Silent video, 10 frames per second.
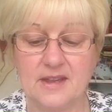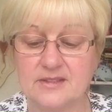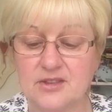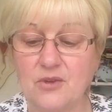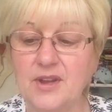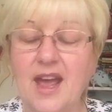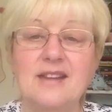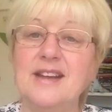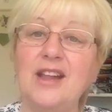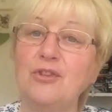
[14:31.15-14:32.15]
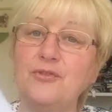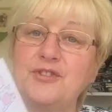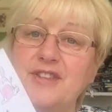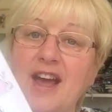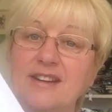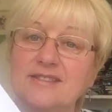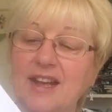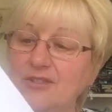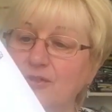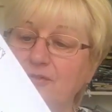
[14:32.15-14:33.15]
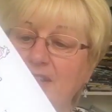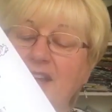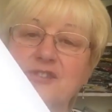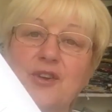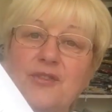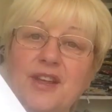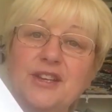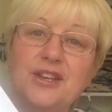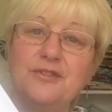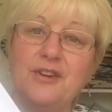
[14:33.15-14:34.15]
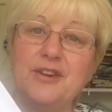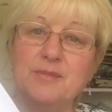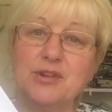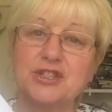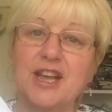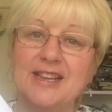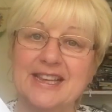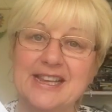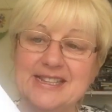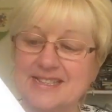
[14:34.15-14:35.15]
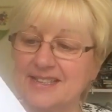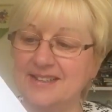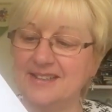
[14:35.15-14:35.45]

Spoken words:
So yeah, I loved that. So thank you very much, Elise.